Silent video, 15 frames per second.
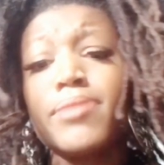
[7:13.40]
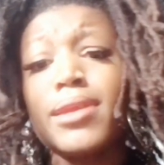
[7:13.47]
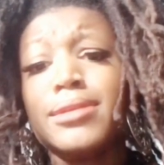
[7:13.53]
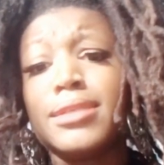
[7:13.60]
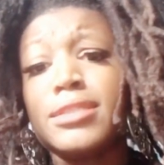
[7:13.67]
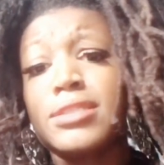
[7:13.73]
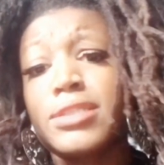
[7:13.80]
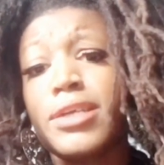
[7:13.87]

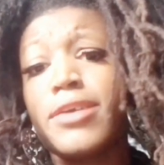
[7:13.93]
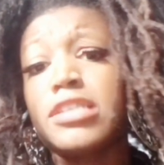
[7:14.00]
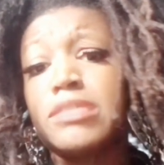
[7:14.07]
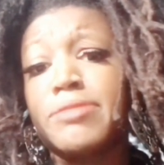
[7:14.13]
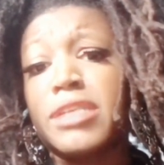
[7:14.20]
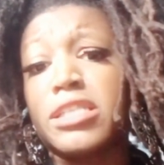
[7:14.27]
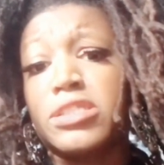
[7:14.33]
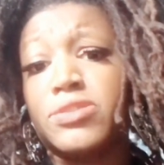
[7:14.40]

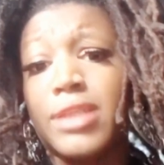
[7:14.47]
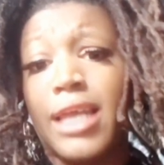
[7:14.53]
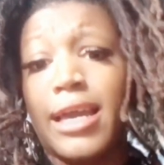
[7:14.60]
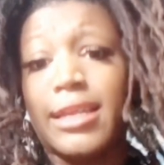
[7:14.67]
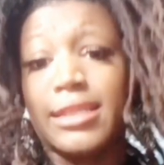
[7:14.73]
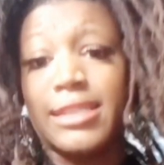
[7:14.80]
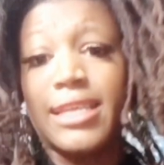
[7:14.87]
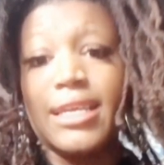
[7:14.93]
discouraged me to do a
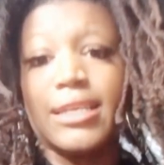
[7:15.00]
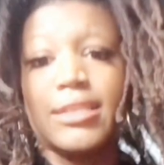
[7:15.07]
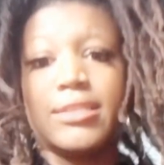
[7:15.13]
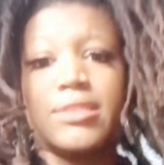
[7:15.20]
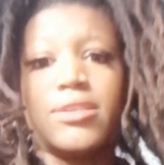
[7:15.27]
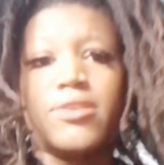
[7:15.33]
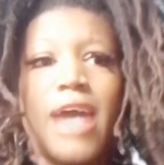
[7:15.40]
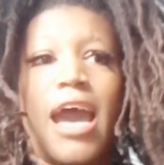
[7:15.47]
lot of things.
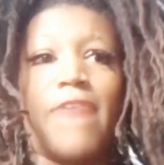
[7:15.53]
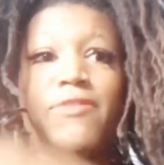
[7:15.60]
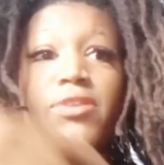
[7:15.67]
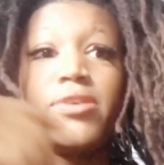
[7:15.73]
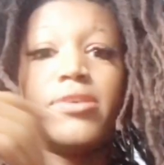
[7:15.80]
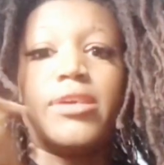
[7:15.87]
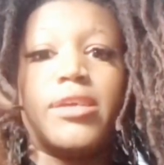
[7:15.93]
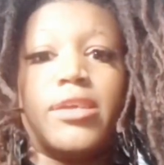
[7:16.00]
So
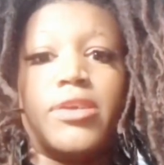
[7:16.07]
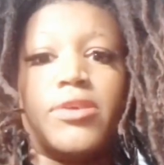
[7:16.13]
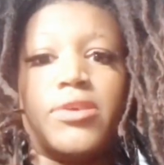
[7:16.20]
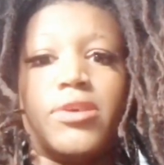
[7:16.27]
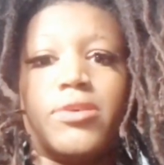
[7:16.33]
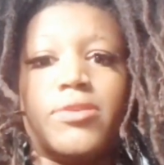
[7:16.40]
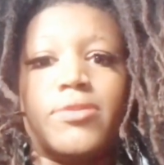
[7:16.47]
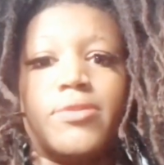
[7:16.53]
after,
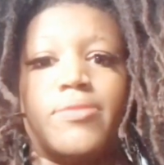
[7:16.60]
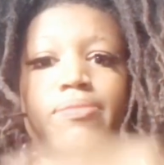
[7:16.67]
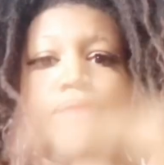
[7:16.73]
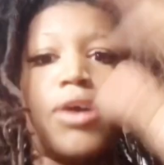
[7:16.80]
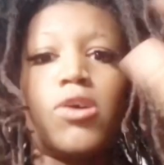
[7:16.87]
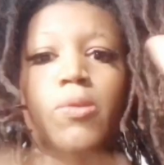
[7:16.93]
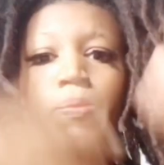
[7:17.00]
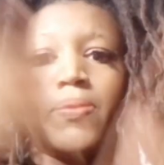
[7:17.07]

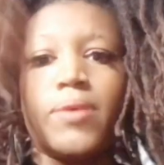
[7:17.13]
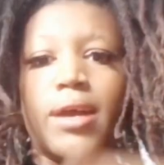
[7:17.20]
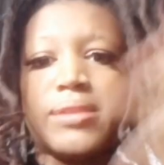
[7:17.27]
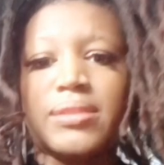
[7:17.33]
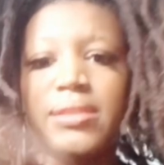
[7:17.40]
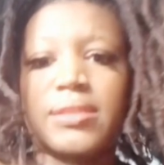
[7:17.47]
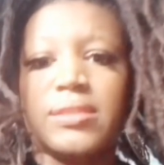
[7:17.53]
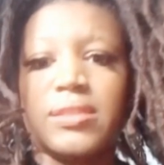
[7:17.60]
my whole
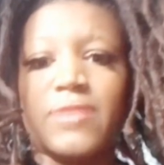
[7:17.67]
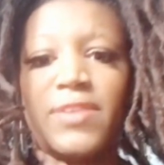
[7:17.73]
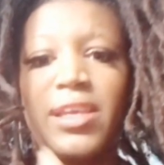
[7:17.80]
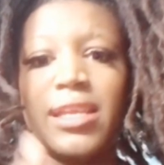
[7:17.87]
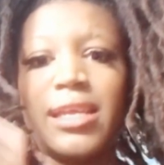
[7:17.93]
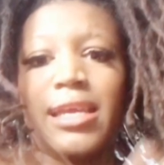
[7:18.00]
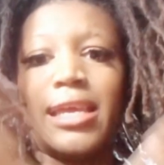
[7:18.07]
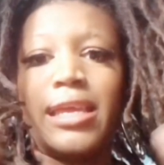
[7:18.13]
process of
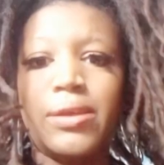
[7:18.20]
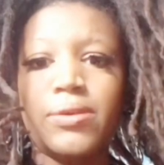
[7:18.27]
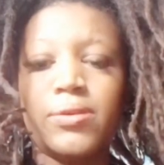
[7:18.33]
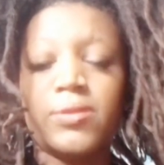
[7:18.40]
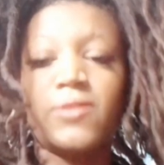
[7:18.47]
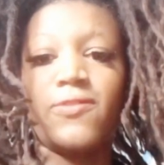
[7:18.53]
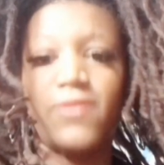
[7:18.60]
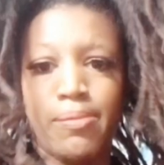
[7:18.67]
getting
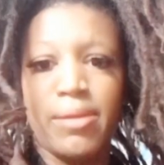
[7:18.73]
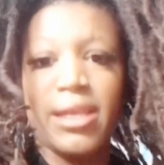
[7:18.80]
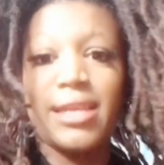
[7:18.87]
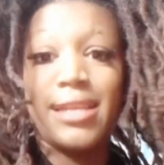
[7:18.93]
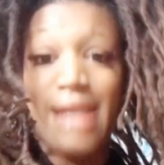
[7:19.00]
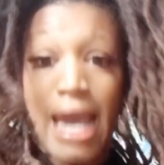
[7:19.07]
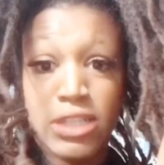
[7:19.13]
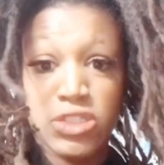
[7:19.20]
healed from
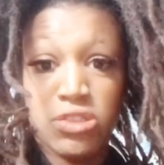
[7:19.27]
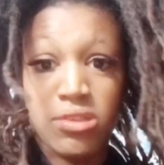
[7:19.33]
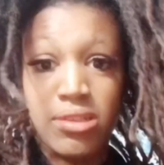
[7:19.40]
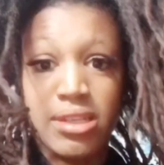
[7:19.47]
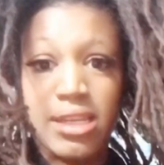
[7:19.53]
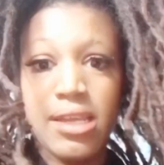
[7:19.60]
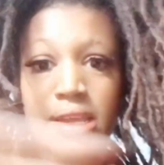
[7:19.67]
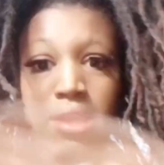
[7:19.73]
it
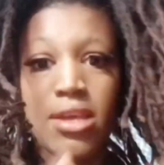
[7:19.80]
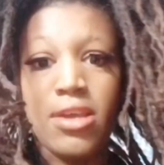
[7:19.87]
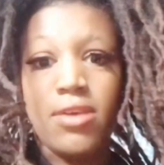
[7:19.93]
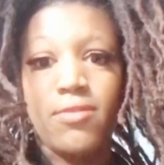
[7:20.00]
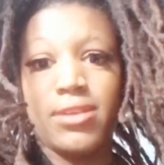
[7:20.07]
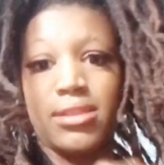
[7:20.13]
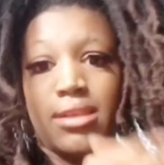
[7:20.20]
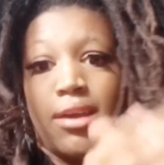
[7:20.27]
naturally
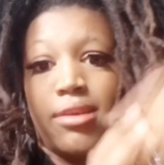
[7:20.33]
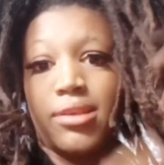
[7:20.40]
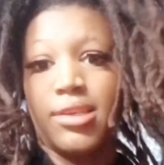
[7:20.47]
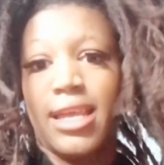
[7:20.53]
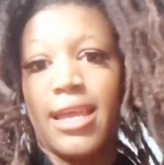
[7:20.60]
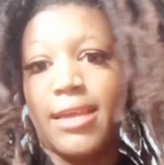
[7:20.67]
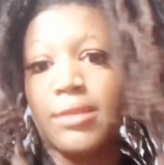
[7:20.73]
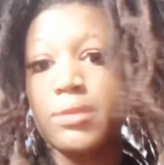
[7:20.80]
with Dr.
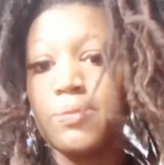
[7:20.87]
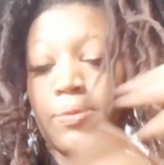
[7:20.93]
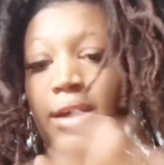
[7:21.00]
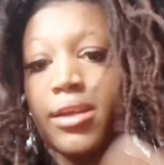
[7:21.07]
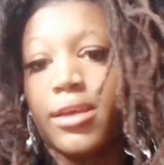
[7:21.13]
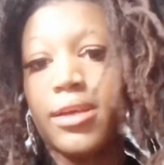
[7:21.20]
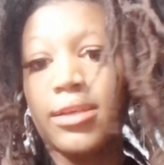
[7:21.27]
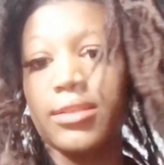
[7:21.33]
King's
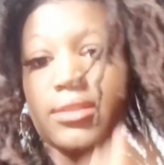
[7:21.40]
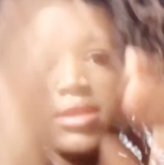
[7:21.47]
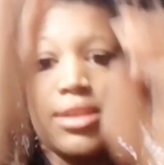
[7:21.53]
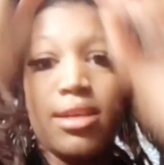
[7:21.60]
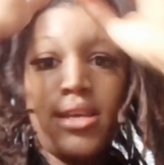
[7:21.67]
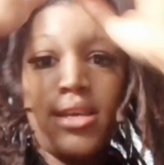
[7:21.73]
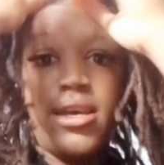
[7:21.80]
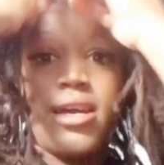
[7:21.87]
products,
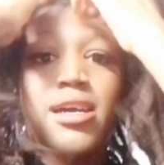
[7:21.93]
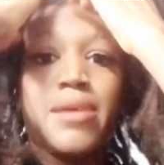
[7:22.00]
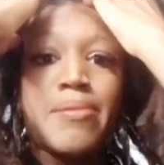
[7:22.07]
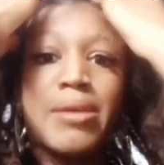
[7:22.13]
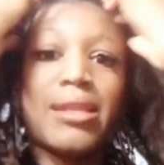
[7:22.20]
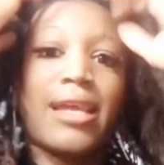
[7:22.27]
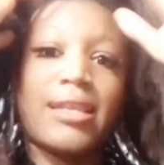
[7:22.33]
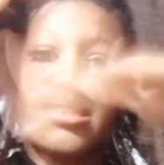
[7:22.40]

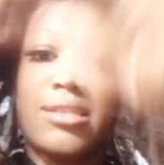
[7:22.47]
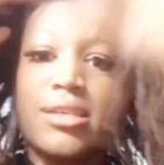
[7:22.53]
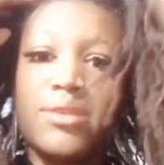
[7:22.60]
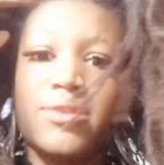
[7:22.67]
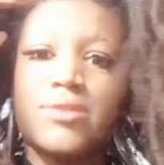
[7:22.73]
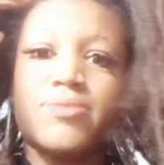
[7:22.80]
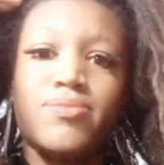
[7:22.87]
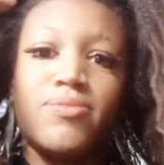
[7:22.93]
and that's
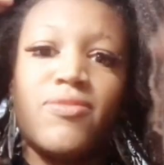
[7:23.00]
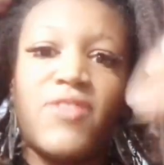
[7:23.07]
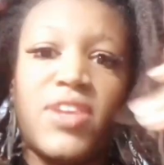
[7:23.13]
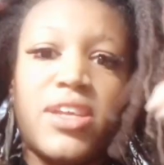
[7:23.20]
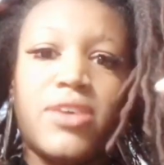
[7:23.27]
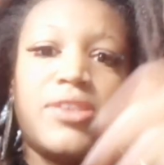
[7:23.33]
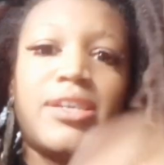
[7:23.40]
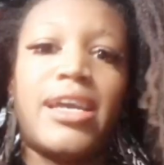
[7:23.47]
another
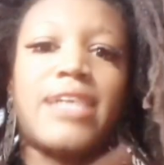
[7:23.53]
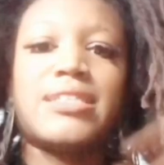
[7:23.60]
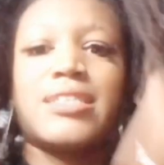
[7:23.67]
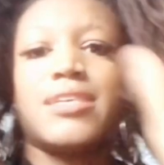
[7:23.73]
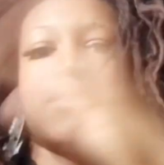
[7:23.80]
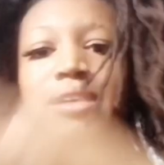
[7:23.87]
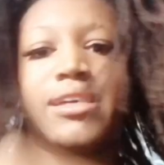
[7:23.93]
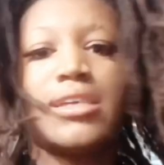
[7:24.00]
video. You guys
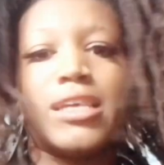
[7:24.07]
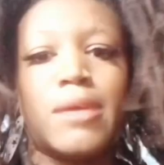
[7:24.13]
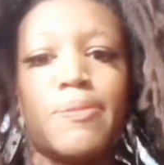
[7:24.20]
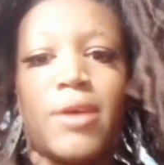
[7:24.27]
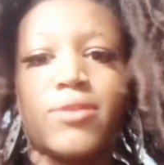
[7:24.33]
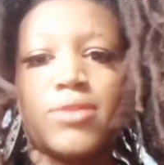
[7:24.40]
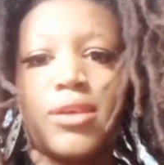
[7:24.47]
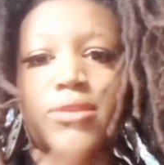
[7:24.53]
can look it up.
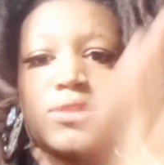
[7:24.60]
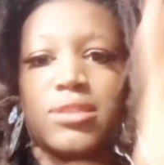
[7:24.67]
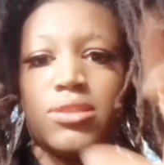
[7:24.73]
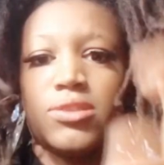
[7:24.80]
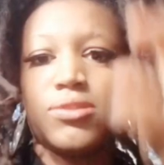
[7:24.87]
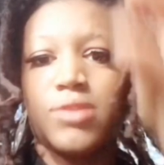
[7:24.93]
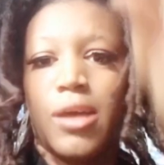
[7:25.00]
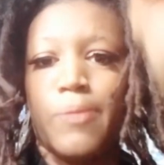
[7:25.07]

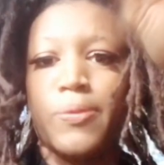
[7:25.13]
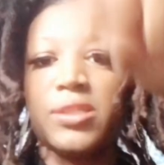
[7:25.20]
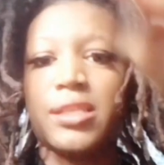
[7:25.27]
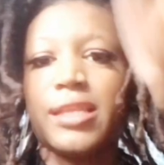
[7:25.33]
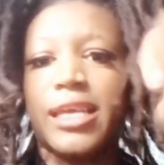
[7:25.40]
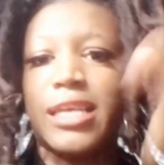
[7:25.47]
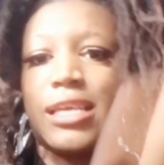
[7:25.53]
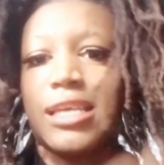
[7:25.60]
I'll put the
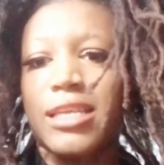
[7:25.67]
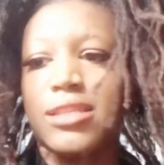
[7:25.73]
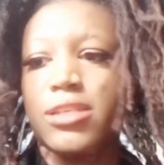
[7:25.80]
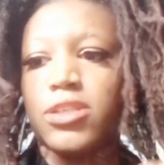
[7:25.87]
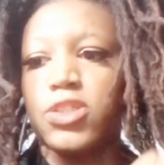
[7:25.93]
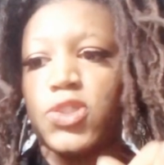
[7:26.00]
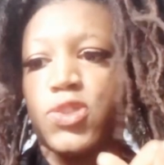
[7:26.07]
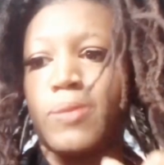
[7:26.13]
link in
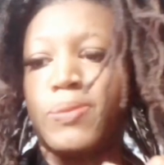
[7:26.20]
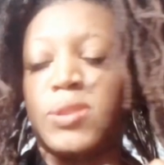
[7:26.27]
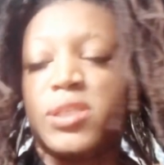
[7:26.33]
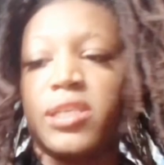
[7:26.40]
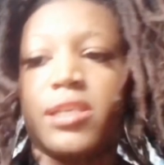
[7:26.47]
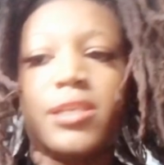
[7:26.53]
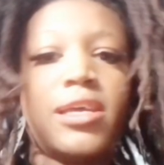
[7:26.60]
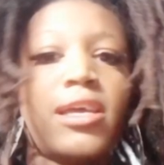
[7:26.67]
the
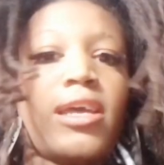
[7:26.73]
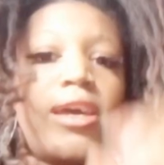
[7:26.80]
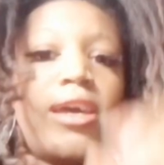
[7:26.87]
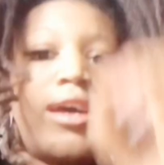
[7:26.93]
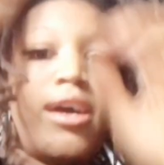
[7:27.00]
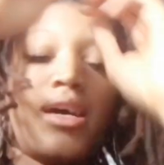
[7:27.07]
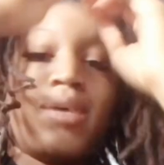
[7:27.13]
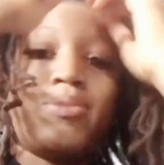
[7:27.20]
description
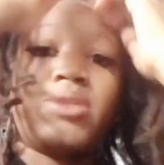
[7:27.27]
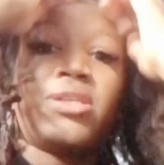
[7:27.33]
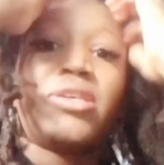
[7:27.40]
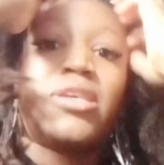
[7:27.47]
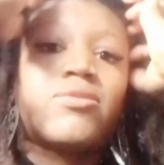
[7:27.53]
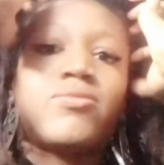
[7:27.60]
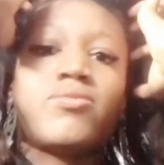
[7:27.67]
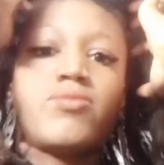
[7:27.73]
so you
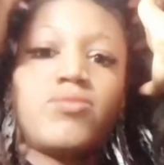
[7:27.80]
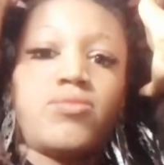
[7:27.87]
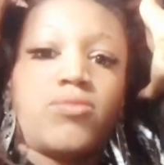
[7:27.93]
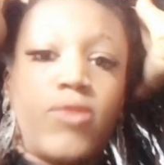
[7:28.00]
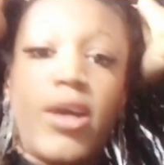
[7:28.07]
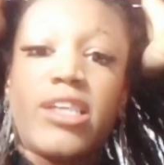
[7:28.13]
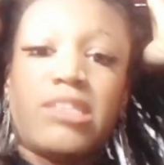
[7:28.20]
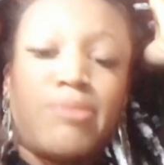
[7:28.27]
can
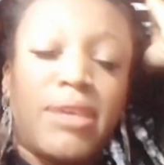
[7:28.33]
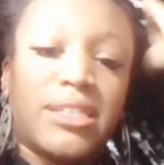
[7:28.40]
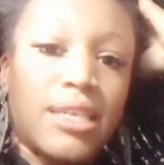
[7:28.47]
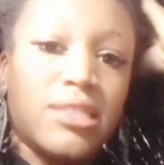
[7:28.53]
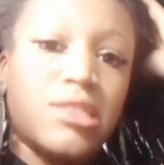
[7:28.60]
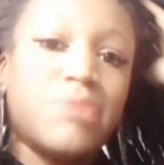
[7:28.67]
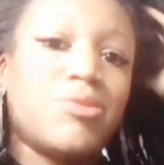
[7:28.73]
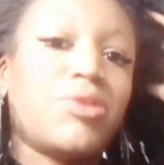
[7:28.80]
watch my
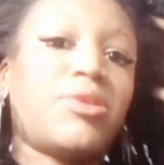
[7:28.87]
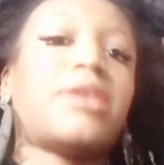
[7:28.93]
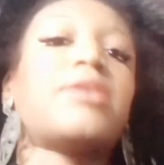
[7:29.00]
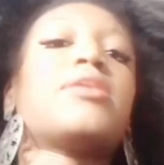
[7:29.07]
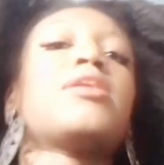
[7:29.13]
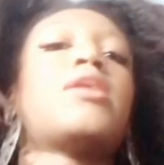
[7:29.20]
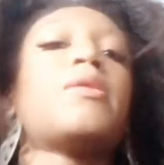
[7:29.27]
testimony.